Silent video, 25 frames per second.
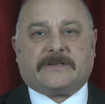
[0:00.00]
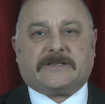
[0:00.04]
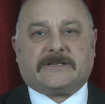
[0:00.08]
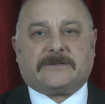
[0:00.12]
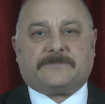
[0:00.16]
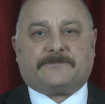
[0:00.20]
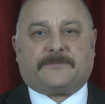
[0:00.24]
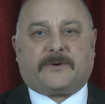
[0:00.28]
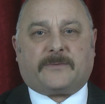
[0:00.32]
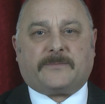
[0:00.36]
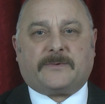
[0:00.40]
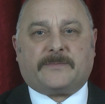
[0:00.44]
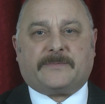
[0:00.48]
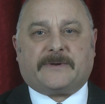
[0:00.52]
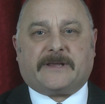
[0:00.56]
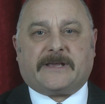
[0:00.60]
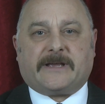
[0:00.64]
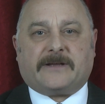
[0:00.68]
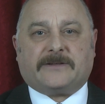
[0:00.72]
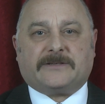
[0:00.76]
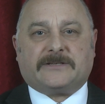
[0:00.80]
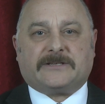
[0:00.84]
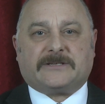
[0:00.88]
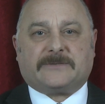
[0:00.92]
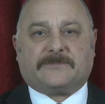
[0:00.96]
it is probably
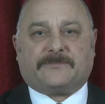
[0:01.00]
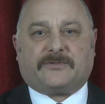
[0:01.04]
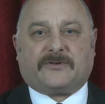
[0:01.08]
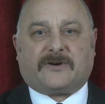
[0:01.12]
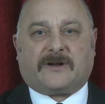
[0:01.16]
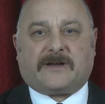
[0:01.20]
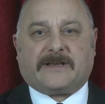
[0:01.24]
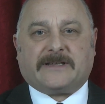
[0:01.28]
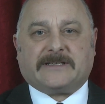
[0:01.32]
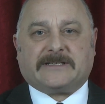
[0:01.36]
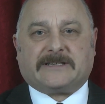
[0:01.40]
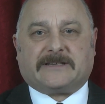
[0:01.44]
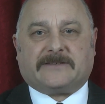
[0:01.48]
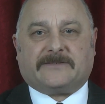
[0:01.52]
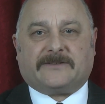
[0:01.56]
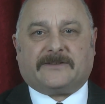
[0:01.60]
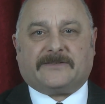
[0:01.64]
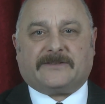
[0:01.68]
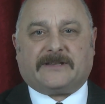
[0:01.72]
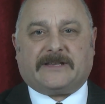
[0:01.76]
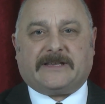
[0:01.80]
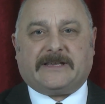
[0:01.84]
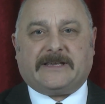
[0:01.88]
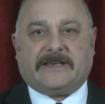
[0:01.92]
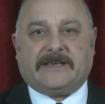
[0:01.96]
unsurprising
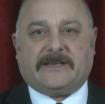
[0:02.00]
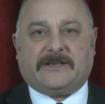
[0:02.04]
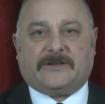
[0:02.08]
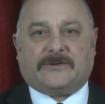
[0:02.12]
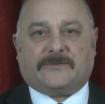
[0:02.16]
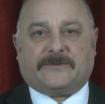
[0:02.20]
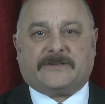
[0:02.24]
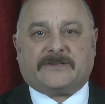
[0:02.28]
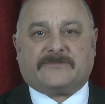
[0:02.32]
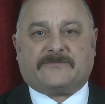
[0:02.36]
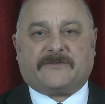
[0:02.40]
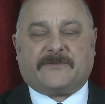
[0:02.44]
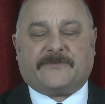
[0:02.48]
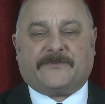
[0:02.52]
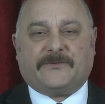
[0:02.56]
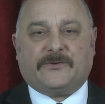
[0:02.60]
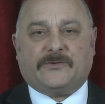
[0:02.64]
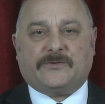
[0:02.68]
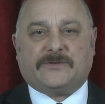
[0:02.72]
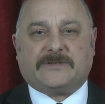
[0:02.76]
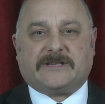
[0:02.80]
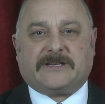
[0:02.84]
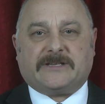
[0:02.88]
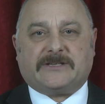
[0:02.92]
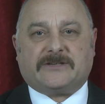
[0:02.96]
that the EU is
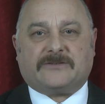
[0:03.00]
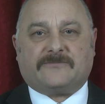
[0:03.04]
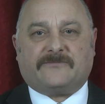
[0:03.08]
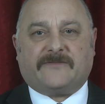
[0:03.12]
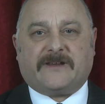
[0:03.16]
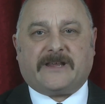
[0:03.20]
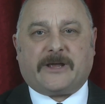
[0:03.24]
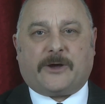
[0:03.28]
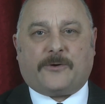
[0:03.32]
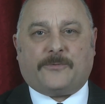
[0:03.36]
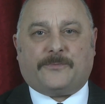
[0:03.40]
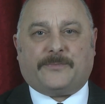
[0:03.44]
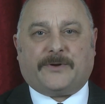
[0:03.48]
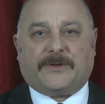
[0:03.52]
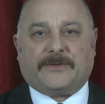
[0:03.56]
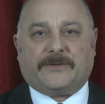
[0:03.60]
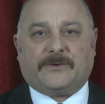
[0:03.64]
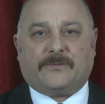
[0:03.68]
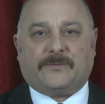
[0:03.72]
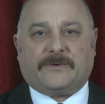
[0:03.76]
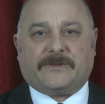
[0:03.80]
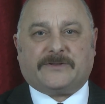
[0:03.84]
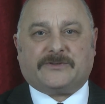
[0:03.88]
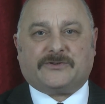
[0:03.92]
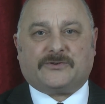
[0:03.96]
refusing to reopen
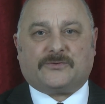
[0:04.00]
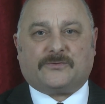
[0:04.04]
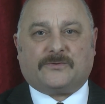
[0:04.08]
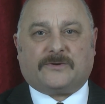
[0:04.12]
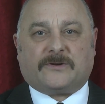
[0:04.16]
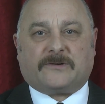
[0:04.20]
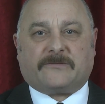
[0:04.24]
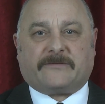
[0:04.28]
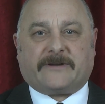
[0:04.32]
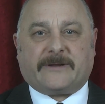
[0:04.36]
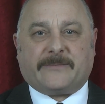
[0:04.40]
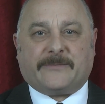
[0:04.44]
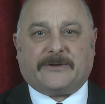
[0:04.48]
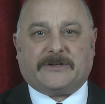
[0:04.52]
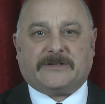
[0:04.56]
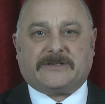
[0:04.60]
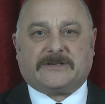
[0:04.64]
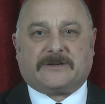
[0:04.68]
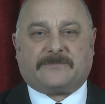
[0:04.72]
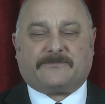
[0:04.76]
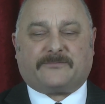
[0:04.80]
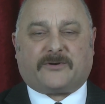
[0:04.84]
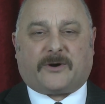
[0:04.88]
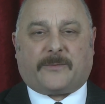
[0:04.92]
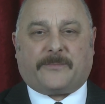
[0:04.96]
the withdrawal agreement
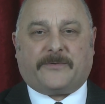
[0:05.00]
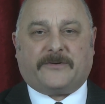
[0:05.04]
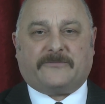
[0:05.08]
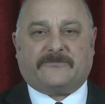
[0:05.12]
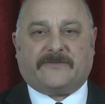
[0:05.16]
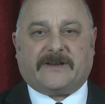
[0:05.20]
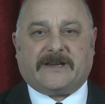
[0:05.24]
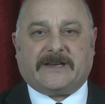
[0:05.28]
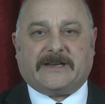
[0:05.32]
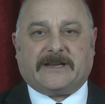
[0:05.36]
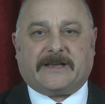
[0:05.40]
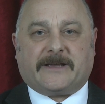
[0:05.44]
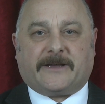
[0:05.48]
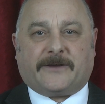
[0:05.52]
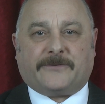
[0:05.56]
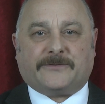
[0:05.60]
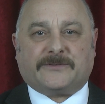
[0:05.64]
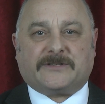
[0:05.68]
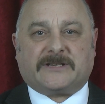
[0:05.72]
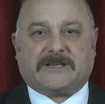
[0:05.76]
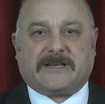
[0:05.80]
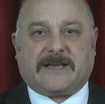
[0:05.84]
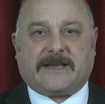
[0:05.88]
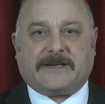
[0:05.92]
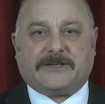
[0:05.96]
to proper
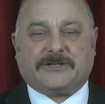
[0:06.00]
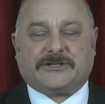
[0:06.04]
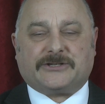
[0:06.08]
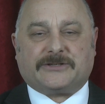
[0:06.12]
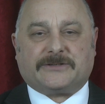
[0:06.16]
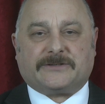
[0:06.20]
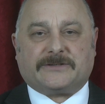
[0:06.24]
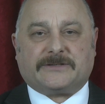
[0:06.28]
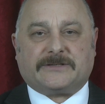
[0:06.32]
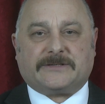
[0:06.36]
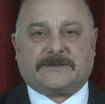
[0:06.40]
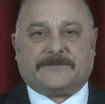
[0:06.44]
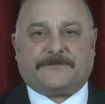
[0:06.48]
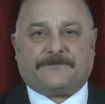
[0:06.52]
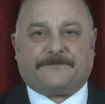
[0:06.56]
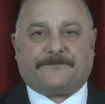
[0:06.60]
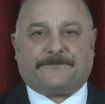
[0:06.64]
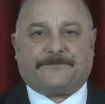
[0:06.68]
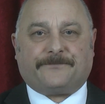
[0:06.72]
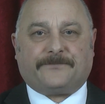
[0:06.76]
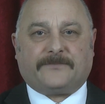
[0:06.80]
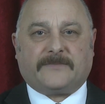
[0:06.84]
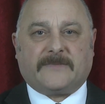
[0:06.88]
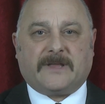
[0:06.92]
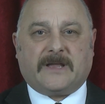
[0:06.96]
renegotiations.
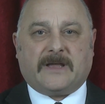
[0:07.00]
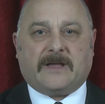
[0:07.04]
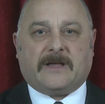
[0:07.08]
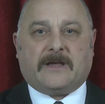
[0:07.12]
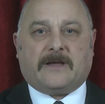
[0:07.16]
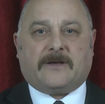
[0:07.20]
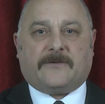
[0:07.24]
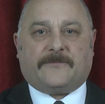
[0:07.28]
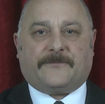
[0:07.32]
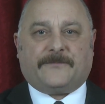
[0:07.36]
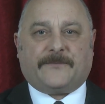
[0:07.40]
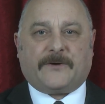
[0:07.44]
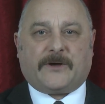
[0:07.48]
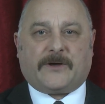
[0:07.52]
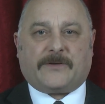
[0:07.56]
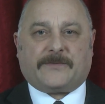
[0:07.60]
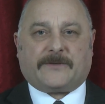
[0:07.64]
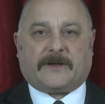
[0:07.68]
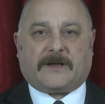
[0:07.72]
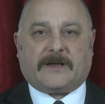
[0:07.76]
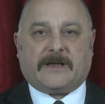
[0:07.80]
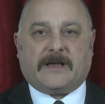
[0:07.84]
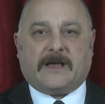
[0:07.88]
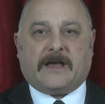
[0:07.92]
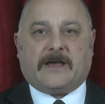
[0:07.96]

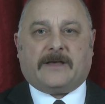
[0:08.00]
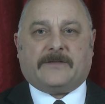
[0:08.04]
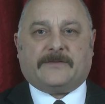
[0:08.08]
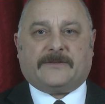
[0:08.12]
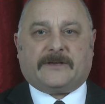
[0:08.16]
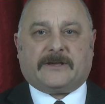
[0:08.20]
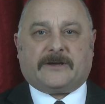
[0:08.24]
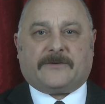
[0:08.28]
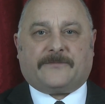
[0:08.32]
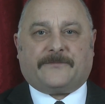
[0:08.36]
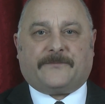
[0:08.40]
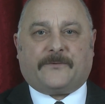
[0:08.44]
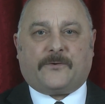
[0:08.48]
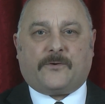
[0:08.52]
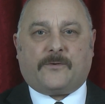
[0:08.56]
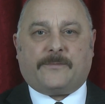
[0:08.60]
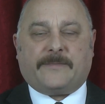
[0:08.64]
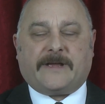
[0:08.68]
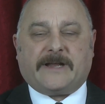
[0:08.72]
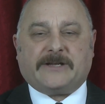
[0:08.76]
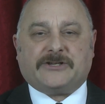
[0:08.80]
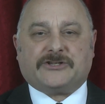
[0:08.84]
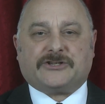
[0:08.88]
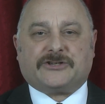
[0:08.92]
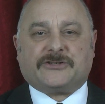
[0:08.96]
Further, the
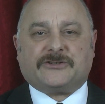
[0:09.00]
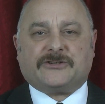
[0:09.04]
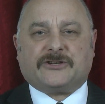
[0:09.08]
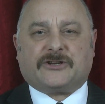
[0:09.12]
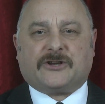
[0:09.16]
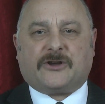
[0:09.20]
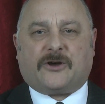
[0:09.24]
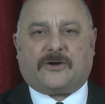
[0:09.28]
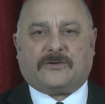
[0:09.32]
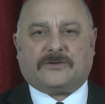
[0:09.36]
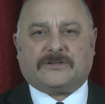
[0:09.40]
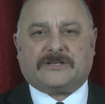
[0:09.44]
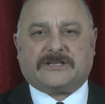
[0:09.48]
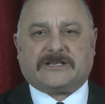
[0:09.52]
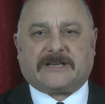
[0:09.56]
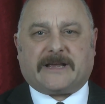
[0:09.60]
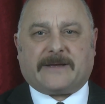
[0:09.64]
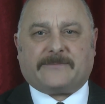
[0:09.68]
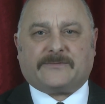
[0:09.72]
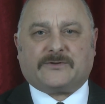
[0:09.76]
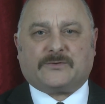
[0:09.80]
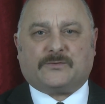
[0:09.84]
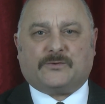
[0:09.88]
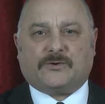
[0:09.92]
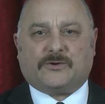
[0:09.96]
aforementioned
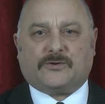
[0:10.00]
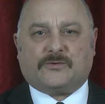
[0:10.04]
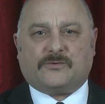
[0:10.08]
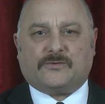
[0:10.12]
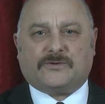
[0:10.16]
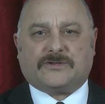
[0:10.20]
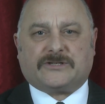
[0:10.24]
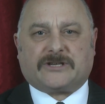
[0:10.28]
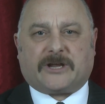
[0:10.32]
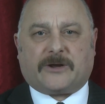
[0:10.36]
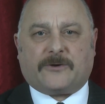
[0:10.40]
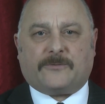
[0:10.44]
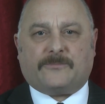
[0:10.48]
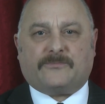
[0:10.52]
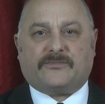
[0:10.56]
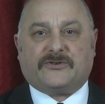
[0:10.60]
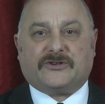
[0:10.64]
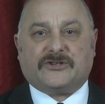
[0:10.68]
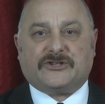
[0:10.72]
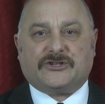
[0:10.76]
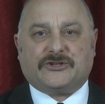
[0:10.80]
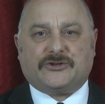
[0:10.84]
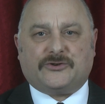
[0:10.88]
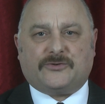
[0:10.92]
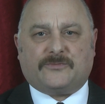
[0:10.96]
concept would also
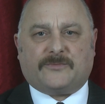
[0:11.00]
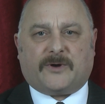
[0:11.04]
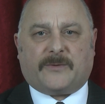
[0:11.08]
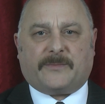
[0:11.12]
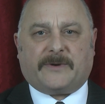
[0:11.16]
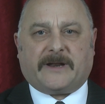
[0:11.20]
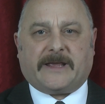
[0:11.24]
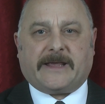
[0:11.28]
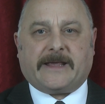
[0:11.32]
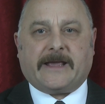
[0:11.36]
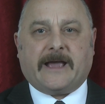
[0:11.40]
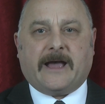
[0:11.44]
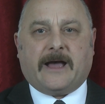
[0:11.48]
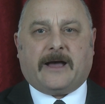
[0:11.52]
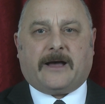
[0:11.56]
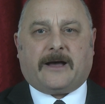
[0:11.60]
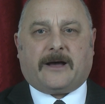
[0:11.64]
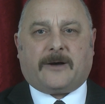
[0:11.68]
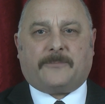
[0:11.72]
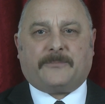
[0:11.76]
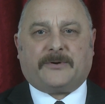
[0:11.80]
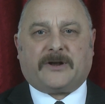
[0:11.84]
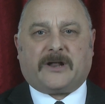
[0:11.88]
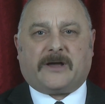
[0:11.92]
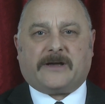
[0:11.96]
presumably
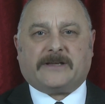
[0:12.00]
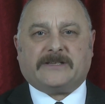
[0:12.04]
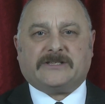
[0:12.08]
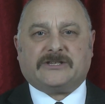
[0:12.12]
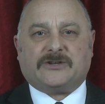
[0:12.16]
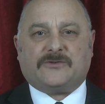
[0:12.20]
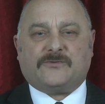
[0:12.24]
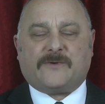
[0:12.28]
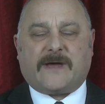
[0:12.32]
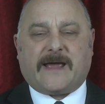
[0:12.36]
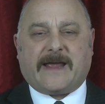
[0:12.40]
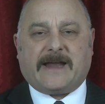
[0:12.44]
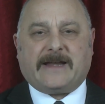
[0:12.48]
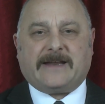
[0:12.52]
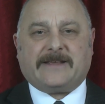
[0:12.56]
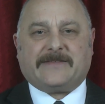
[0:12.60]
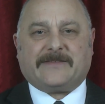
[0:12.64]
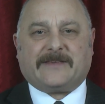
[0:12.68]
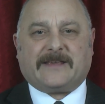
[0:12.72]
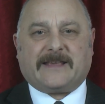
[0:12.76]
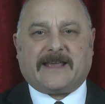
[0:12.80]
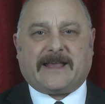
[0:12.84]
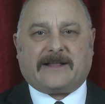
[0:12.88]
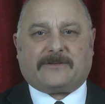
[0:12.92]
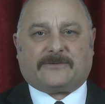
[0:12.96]
apply to
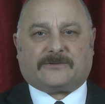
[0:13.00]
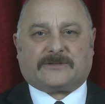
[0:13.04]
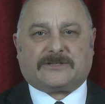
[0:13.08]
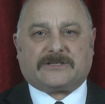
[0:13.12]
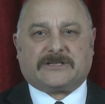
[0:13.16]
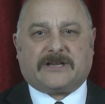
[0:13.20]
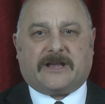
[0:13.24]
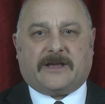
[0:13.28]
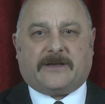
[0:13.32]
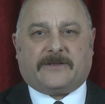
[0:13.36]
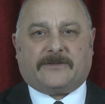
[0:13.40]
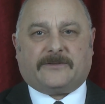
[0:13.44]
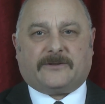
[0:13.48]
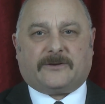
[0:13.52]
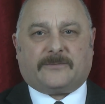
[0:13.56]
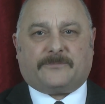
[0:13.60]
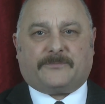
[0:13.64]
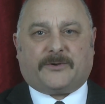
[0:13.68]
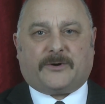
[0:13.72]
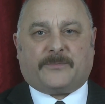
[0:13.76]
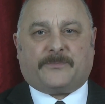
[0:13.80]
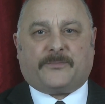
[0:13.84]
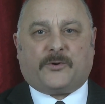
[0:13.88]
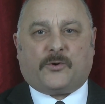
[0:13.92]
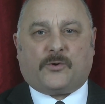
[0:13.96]
anything else
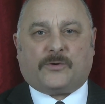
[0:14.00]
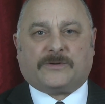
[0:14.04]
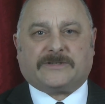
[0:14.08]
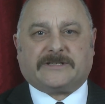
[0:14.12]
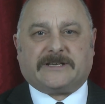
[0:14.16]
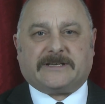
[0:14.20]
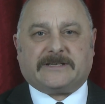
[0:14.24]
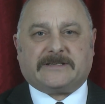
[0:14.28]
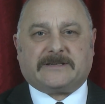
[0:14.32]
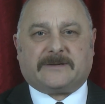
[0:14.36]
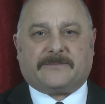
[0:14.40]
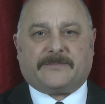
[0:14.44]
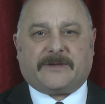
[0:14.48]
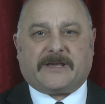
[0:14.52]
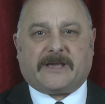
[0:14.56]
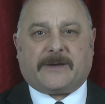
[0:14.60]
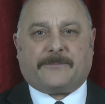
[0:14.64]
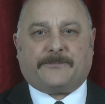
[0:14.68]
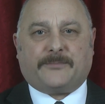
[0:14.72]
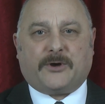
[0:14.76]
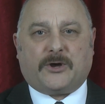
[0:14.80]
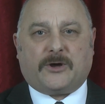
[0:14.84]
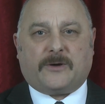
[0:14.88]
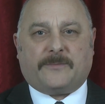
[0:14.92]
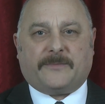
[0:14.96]
that purported to be
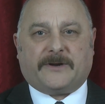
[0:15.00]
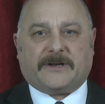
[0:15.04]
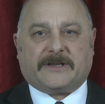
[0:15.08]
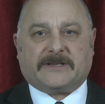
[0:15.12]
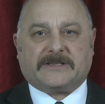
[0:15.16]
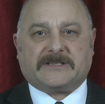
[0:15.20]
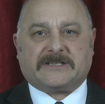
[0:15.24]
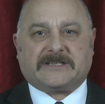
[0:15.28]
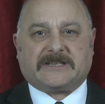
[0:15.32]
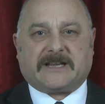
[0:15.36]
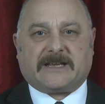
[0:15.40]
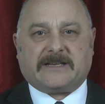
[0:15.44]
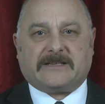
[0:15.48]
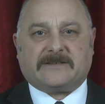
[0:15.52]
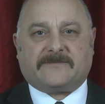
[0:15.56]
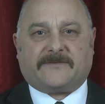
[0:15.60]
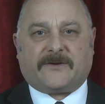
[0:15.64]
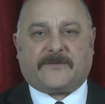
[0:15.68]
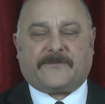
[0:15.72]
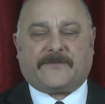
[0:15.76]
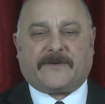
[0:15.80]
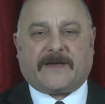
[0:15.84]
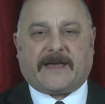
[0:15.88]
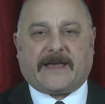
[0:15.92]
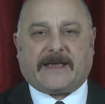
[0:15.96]
a permanent state of
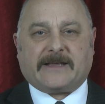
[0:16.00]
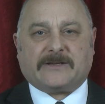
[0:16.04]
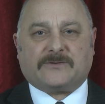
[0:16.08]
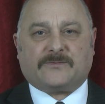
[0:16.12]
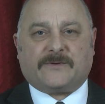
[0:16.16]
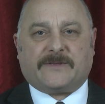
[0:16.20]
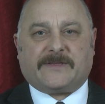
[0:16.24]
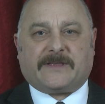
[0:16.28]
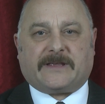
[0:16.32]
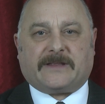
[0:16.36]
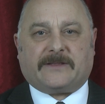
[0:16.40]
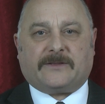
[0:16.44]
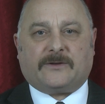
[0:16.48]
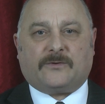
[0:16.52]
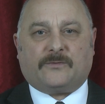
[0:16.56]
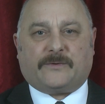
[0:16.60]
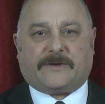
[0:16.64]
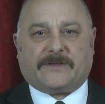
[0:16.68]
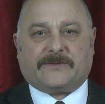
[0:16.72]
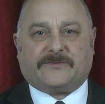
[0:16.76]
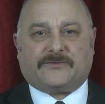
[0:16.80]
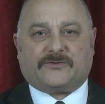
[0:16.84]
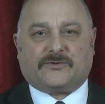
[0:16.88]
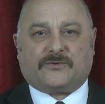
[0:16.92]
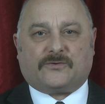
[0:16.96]
affairs within the
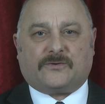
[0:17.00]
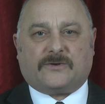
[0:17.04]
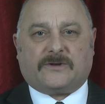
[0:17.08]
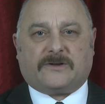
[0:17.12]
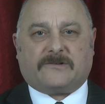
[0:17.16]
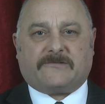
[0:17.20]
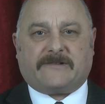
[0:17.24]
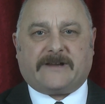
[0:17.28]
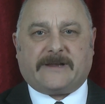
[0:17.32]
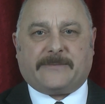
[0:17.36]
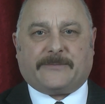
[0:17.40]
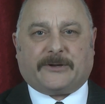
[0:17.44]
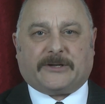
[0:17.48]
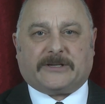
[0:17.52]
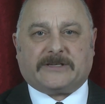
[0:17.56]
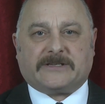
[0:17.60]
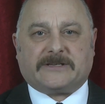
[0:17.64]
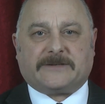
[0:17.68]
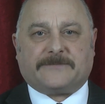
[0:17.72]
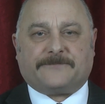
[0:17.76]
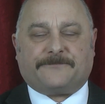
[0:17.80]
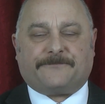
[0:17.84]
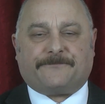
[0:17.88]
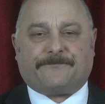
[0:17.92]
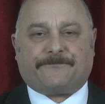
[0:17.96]
withdrawal
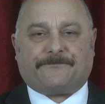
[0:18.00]
agreement.